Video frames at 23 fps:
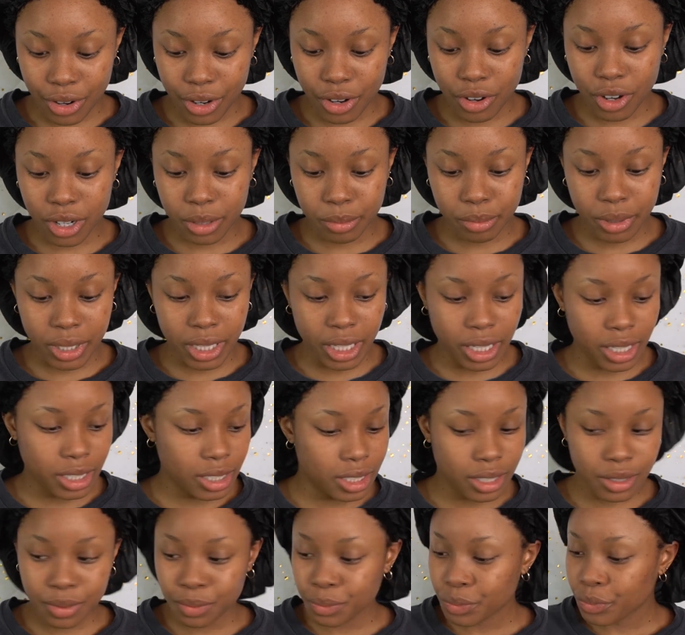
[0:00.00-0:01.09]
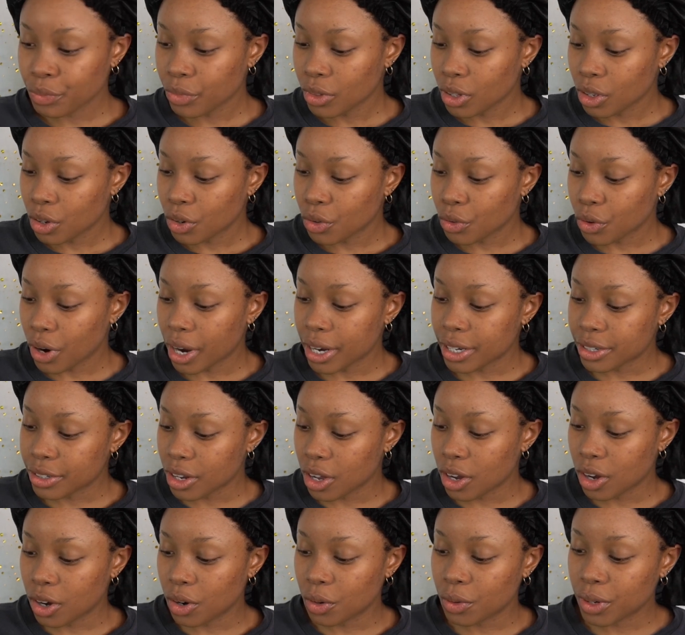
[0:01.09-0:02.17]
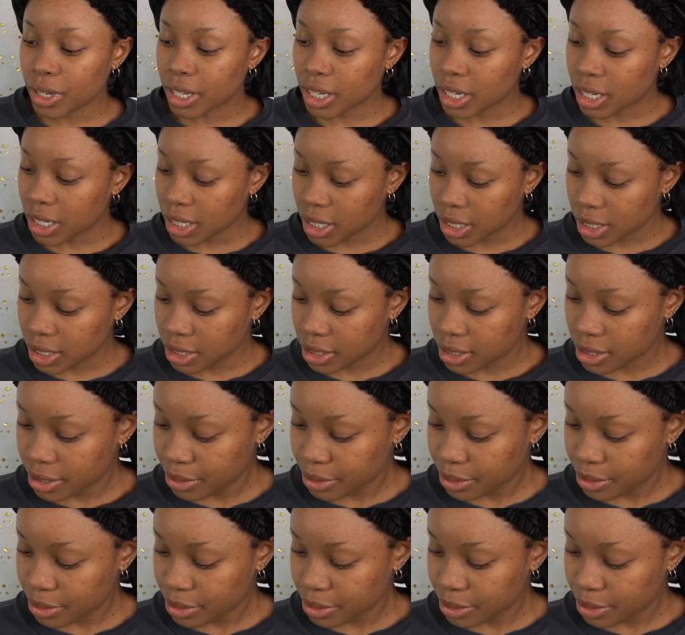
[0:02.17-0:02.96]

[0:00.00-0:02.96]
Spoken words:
hot place. Right now it is